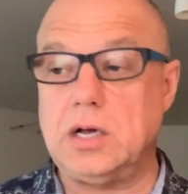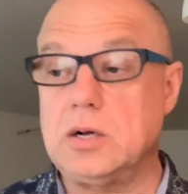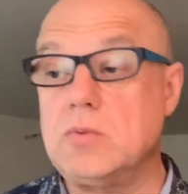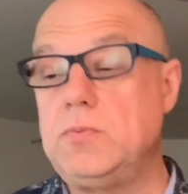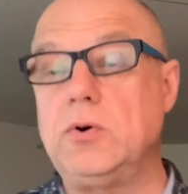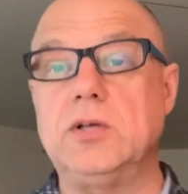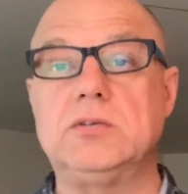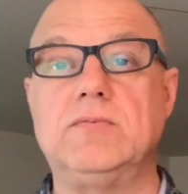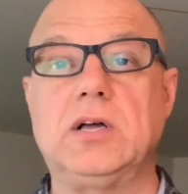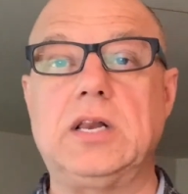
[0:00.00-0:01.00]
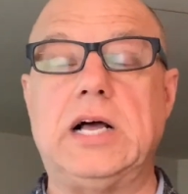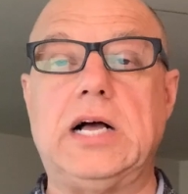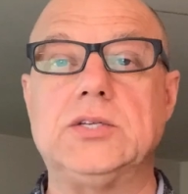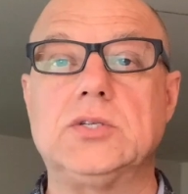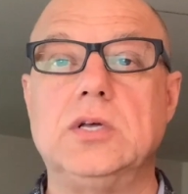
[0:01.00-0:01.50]
component of the
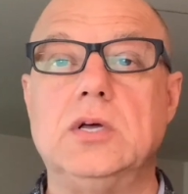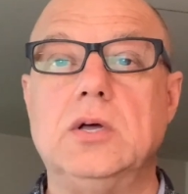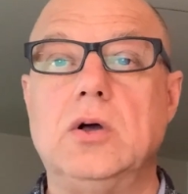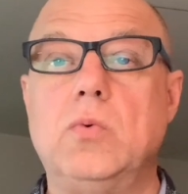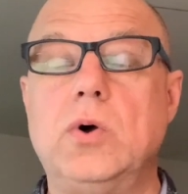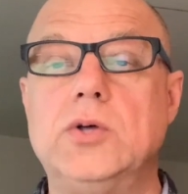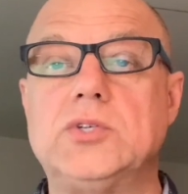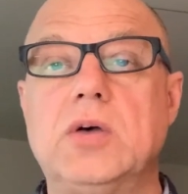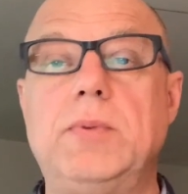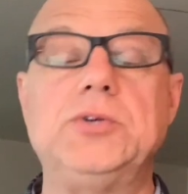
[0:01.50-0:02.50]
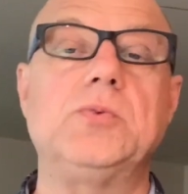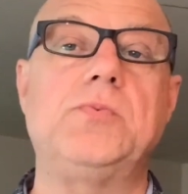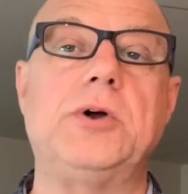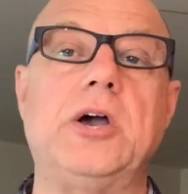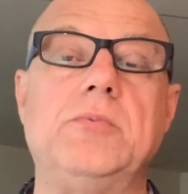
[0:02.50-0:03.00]
class was a bunch of
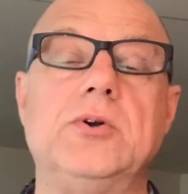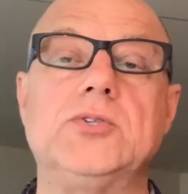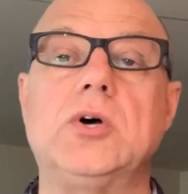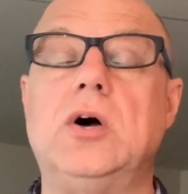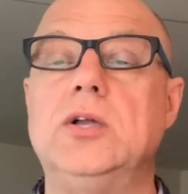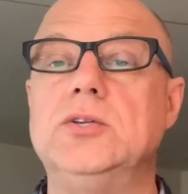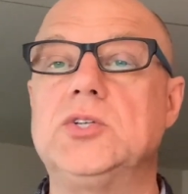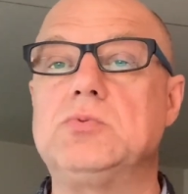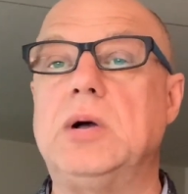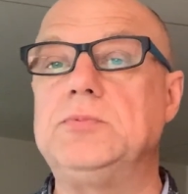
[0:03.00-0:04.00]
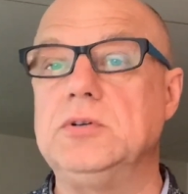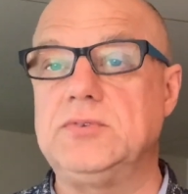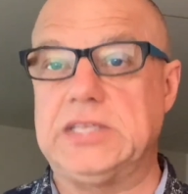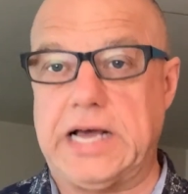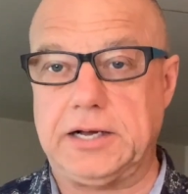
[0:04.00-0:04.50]
primers on
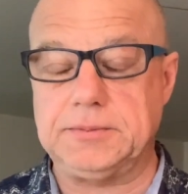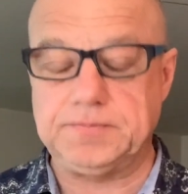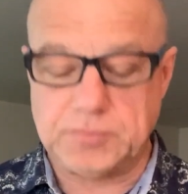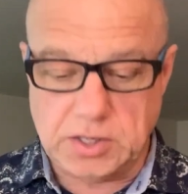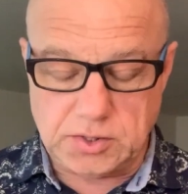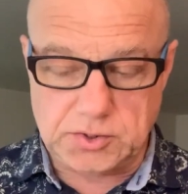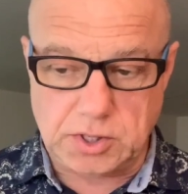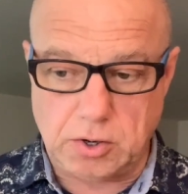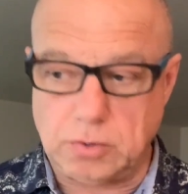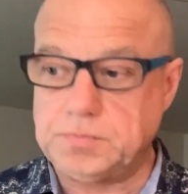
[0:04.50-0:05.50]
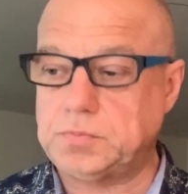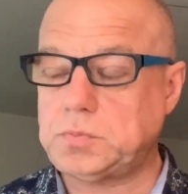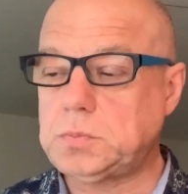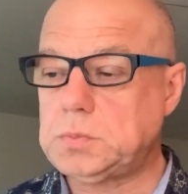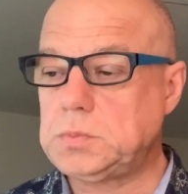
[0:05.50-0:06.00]
disruptive tech. So
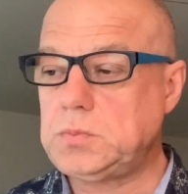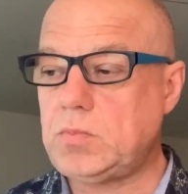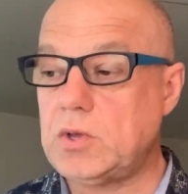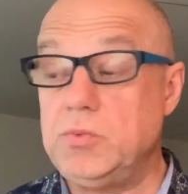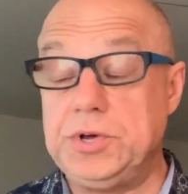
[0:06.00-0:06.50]
we